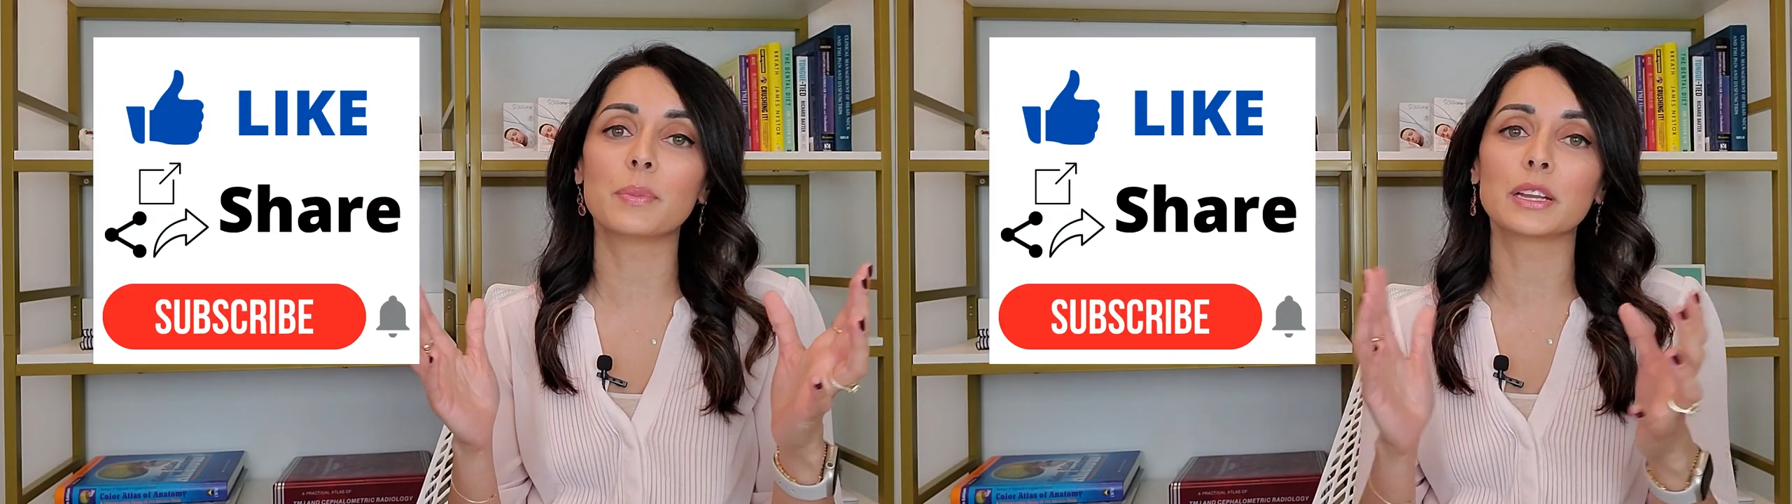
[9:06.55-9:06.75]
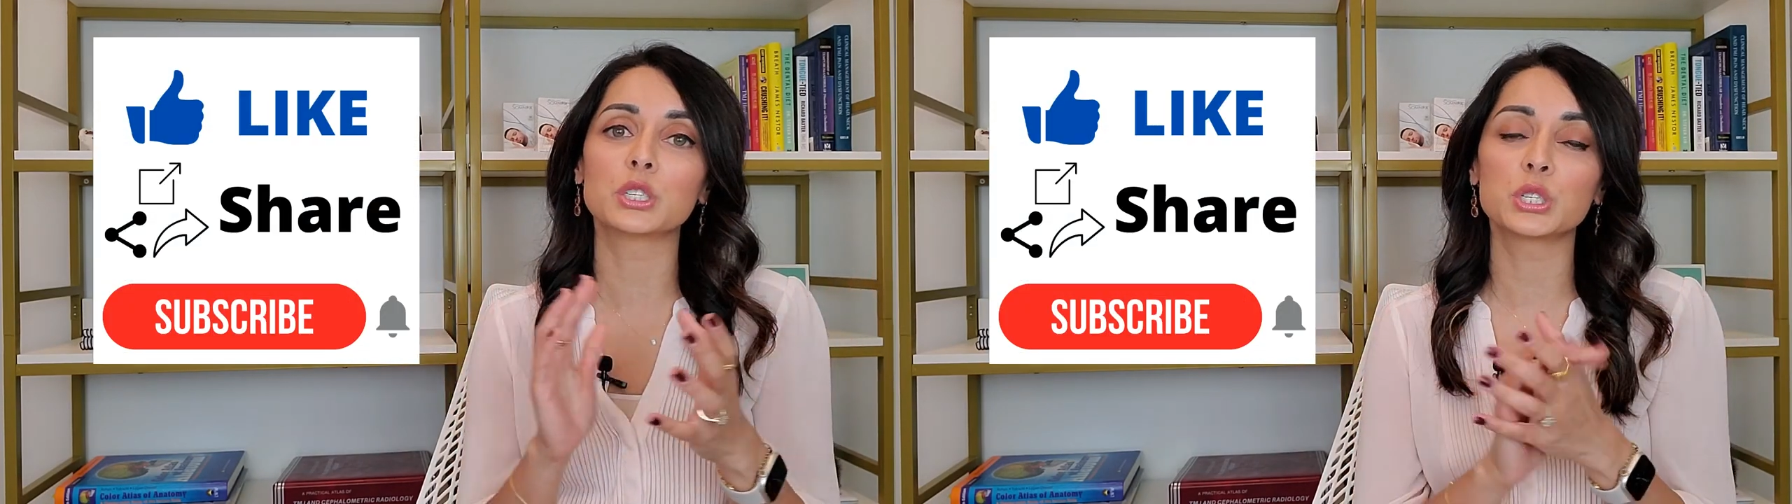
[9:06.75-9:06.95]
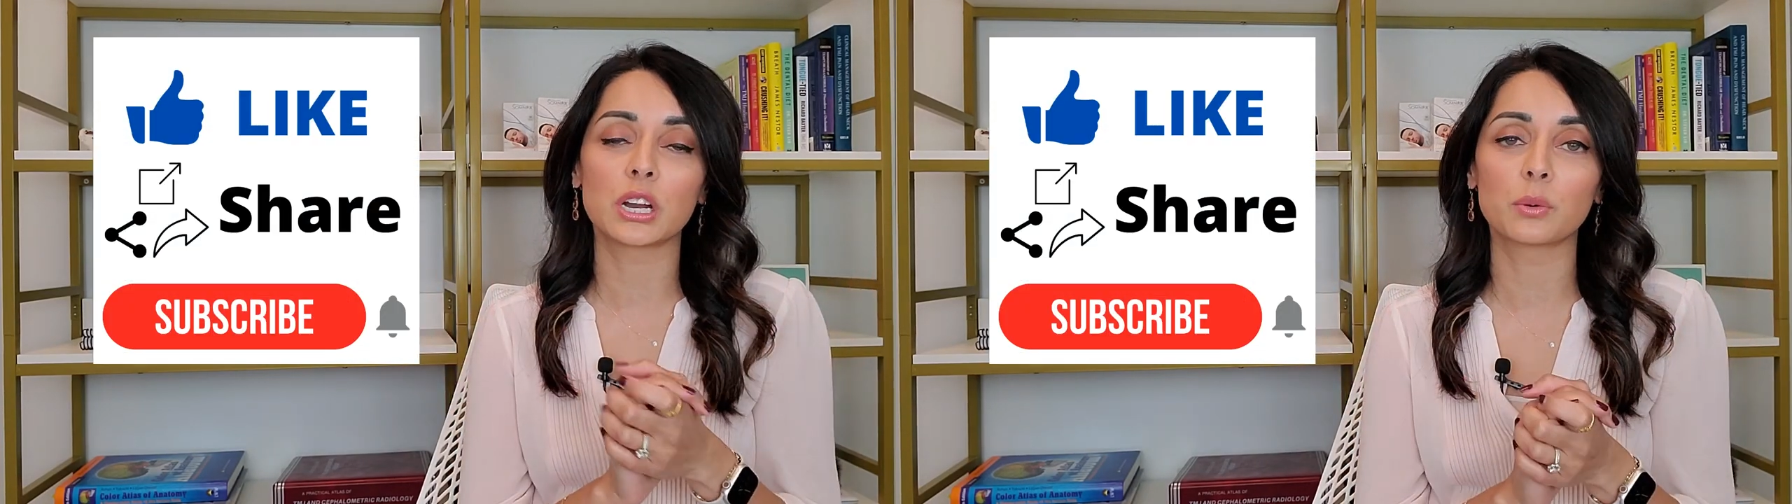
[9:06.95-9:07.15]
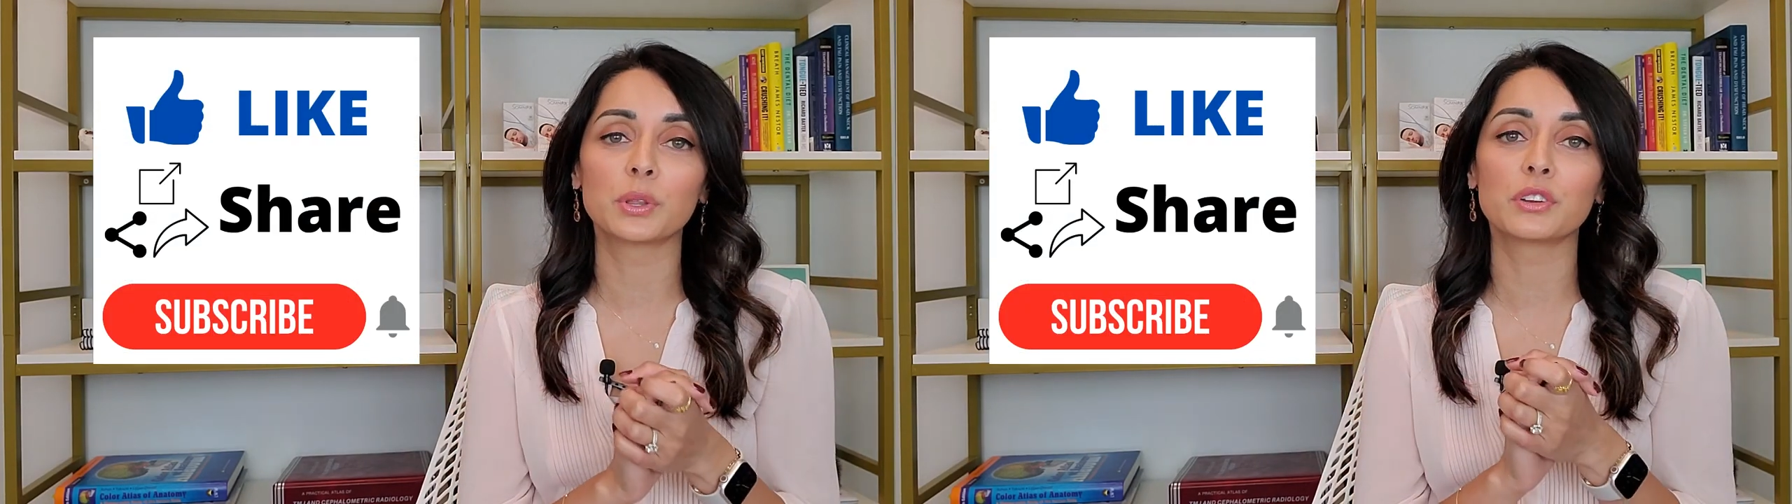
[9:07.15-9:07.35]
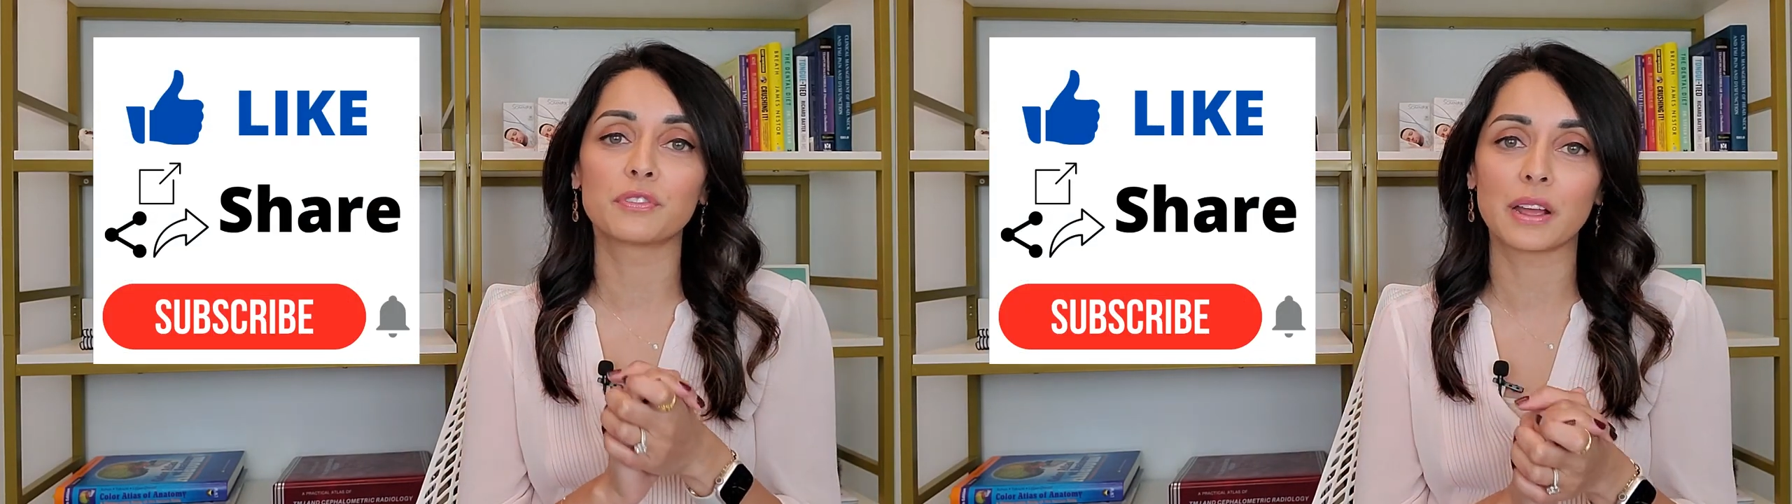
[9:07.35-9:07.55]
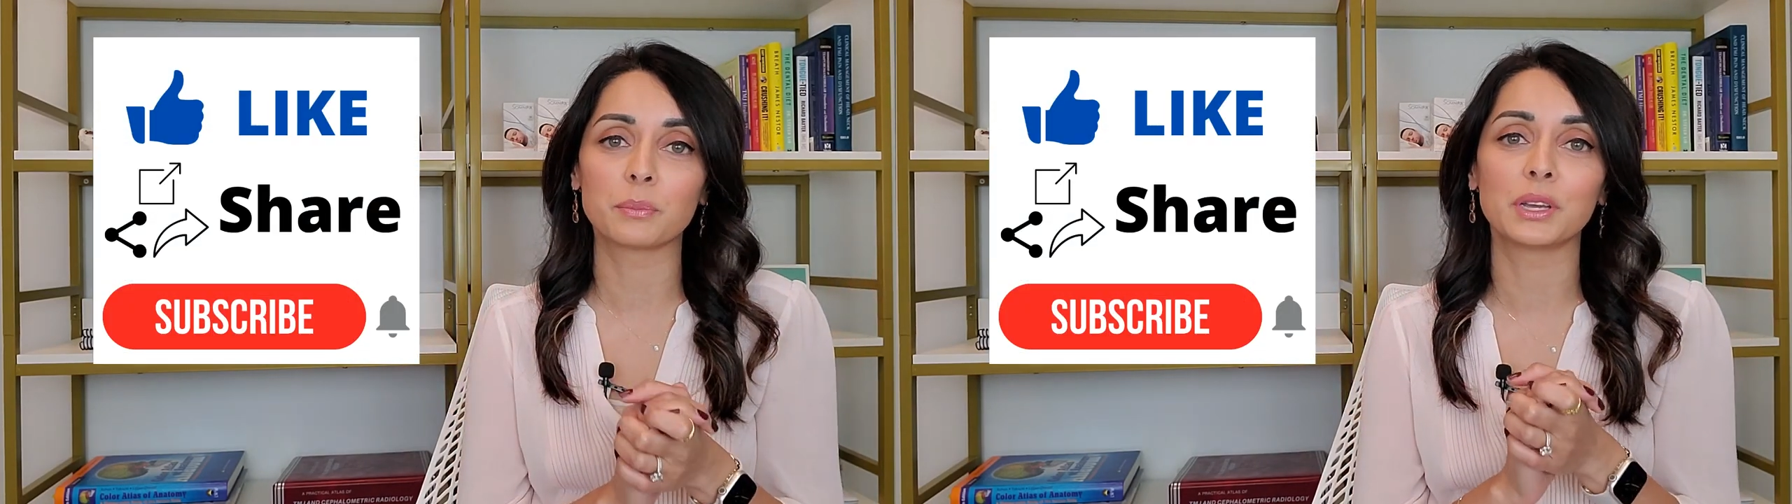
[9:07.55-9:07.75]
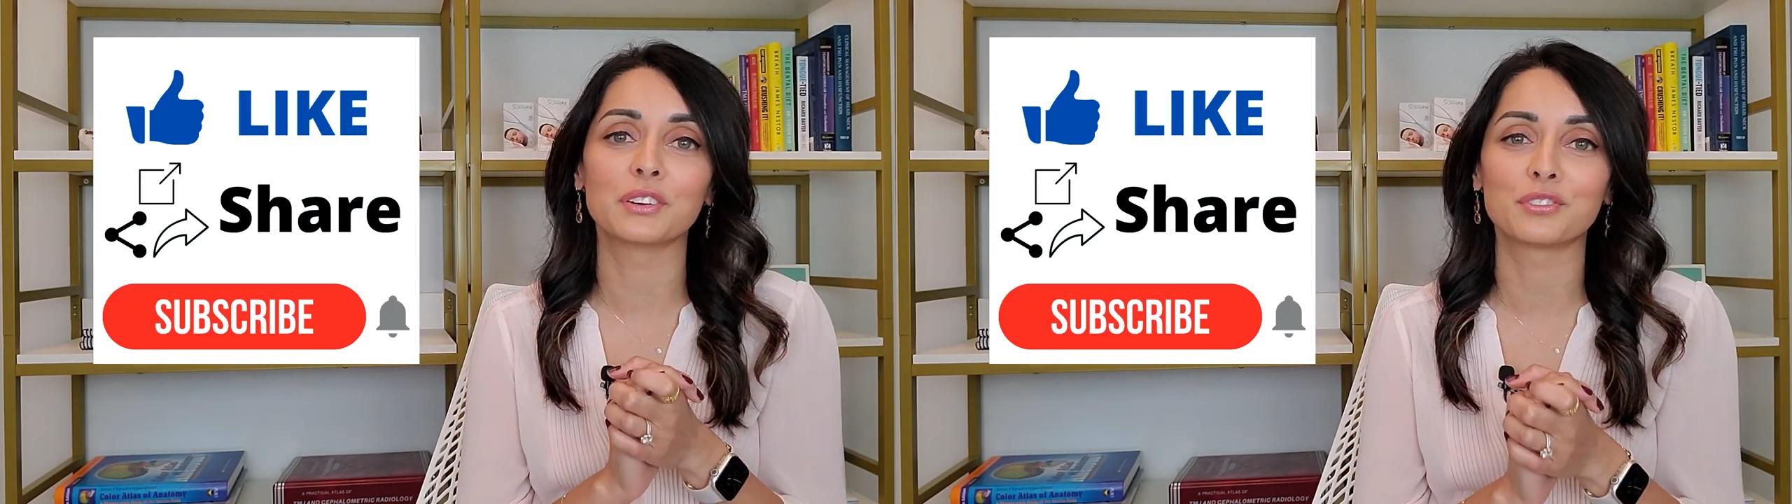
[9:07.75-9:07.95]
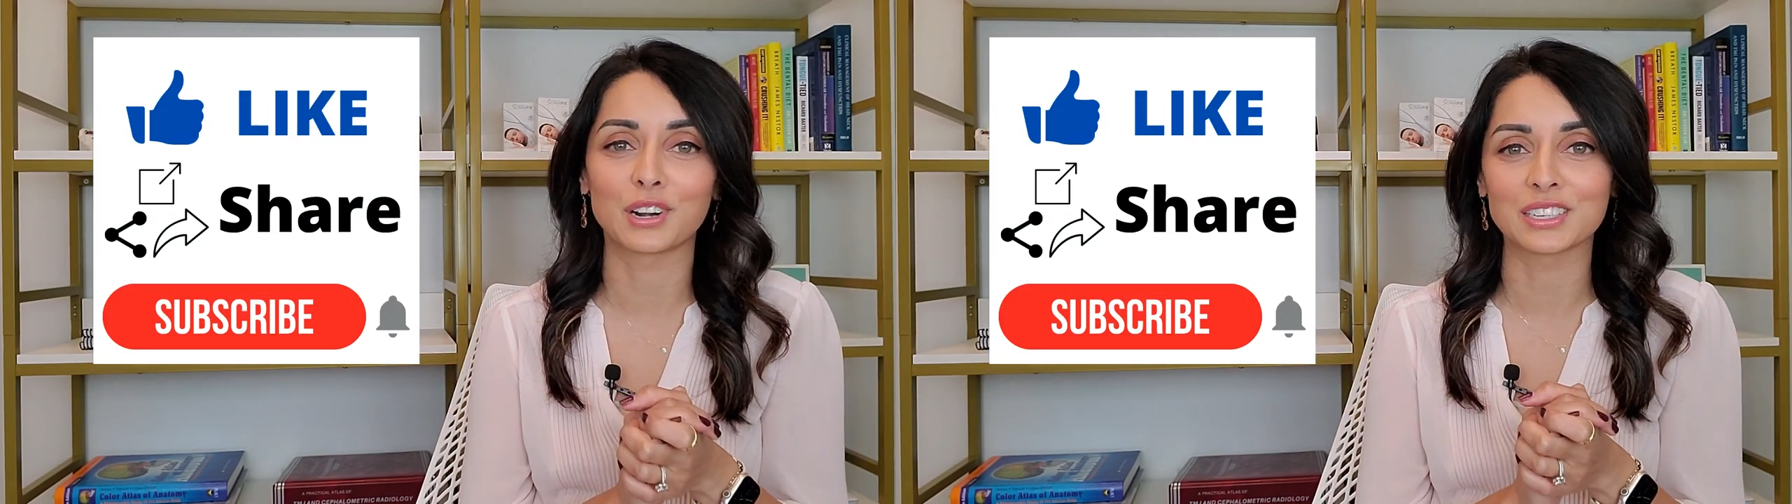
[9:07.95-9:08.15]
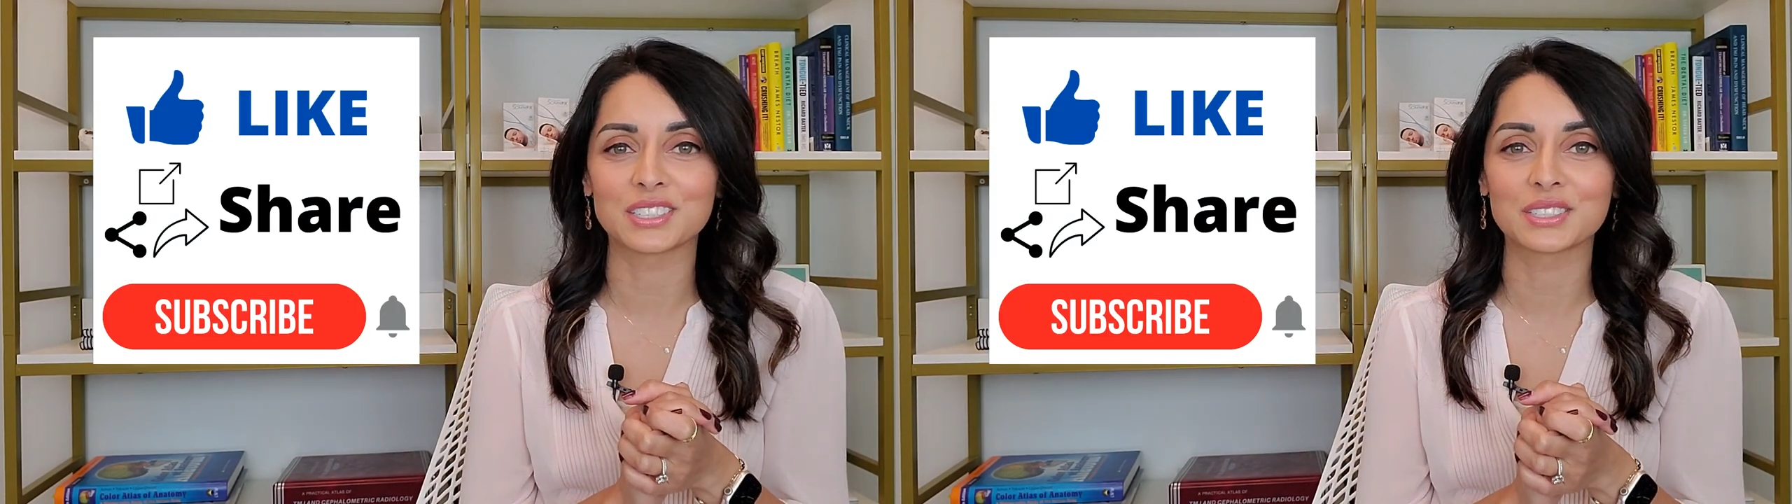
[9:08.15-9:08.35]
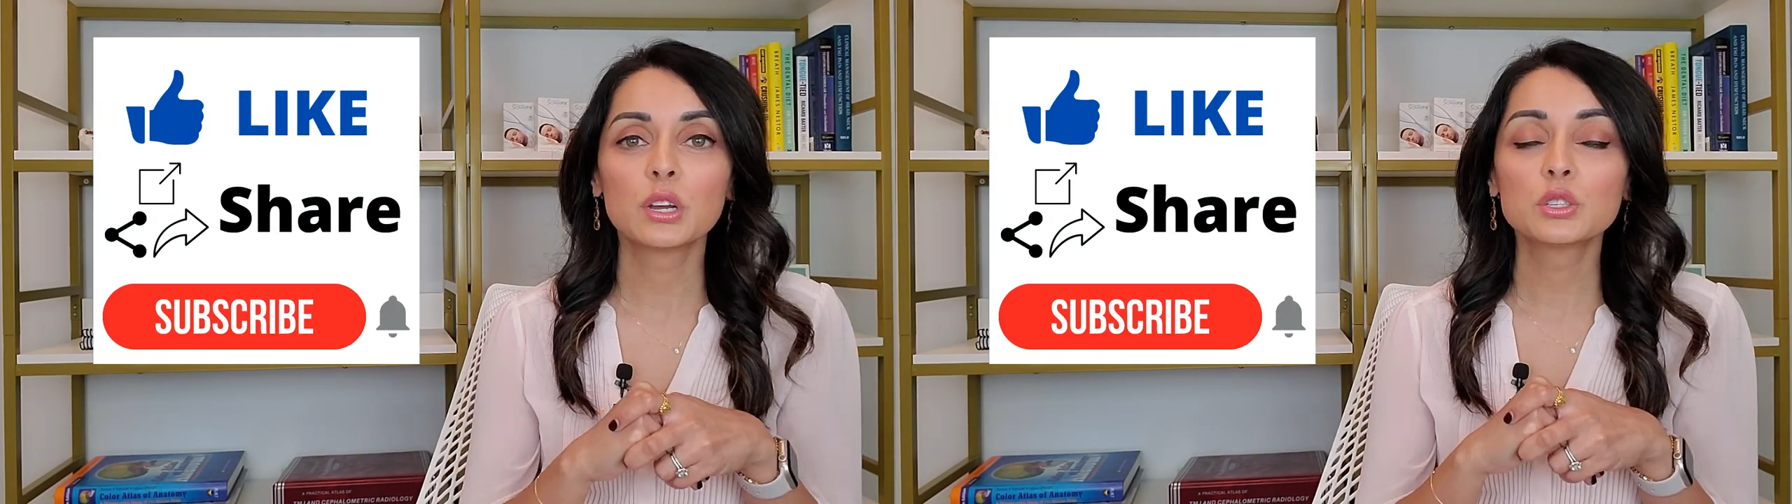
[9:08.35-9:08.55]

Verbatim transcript: and share with your family and friends.